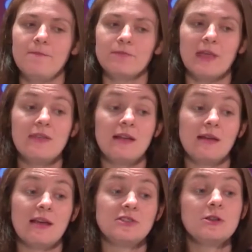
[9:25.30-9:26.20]
Um, and
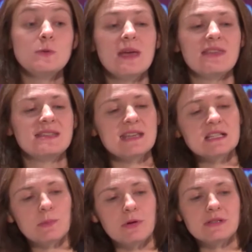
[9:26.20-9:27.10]
then as soon as we had the
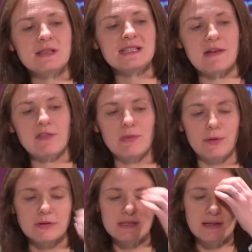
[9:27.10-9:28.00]
sixth person, seventh
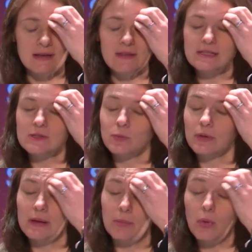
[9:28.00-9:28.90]
person, and this is
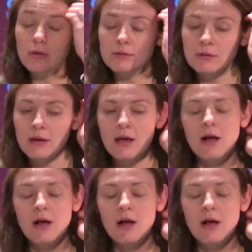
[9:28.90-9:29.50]
really important,